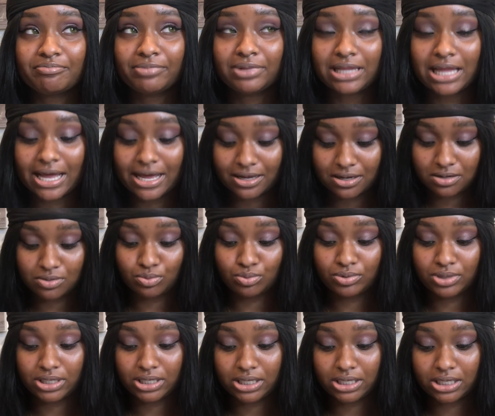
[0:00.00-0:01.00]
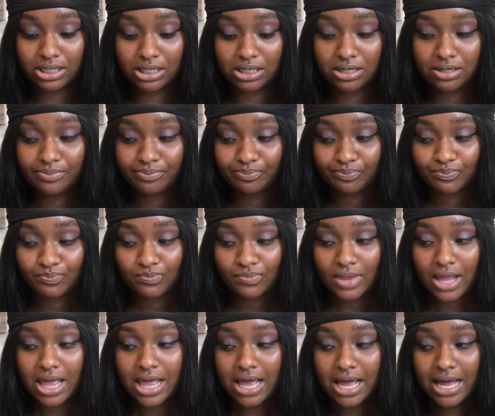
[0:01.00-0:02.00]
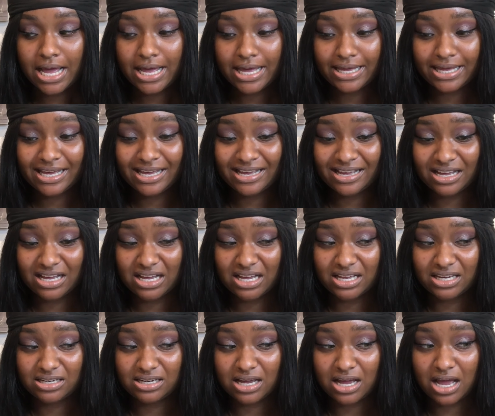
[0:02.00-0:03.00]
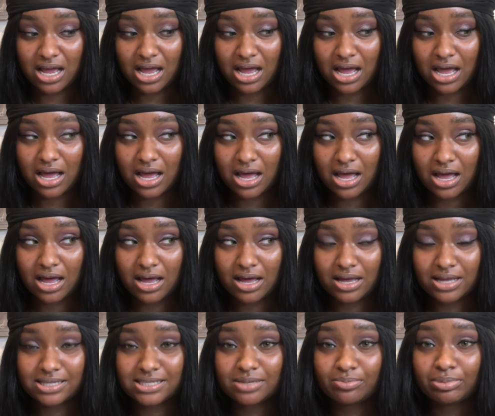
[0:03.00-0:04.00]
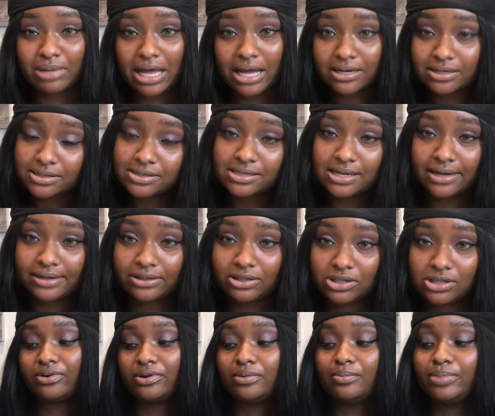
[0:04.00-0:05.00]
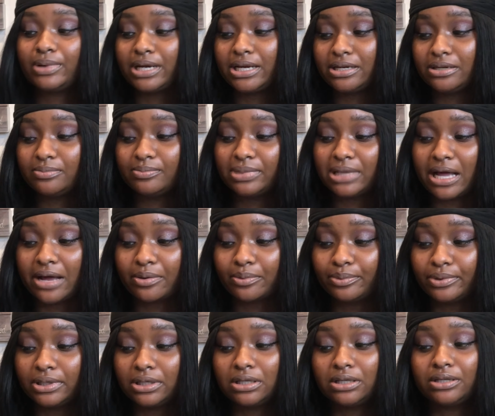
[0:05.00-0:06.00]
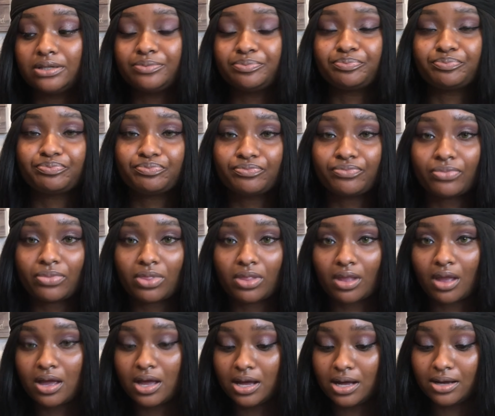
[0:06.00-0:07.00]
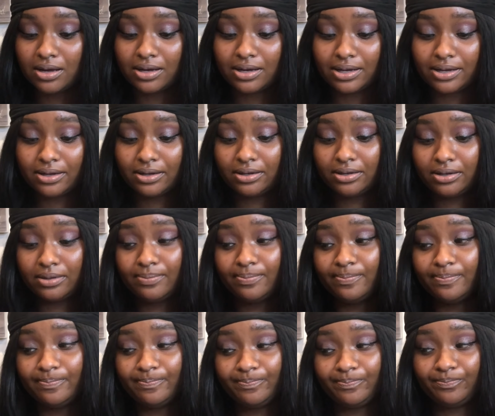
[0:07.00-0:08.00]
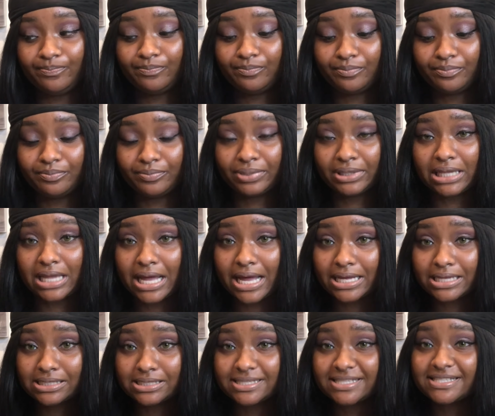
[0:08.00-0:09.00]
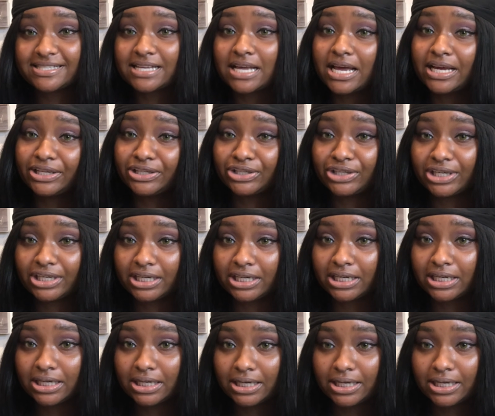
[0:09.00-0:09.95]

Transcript: Blackwood and it's a black designer or Brandon Blackwood a um, black designer